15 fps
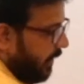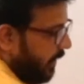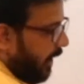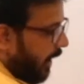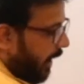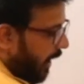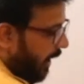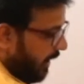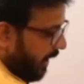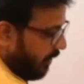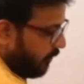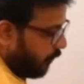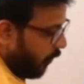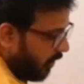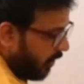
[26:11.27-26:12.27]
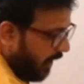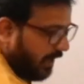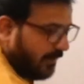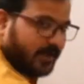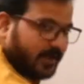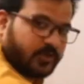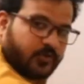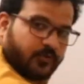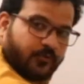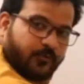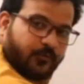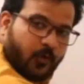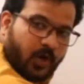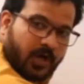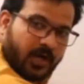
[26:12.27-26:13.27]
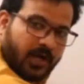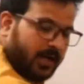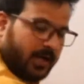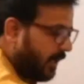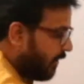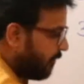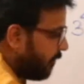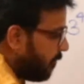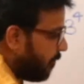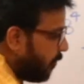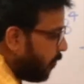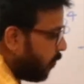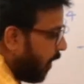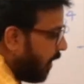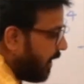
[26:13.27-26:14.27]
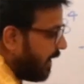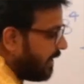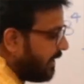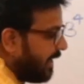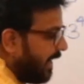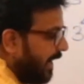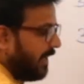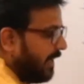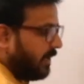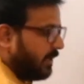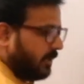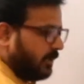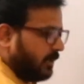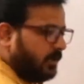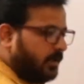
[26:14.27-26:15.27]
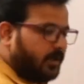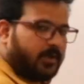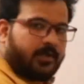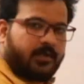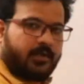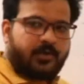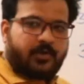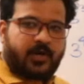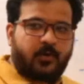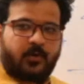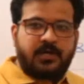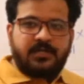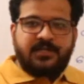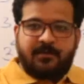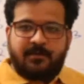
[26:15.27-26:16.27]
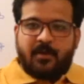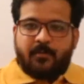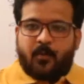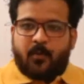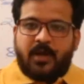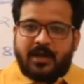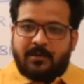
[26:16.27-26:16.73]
Again for 9 raised to 4, it will be 1 at the end. Try to understand my point.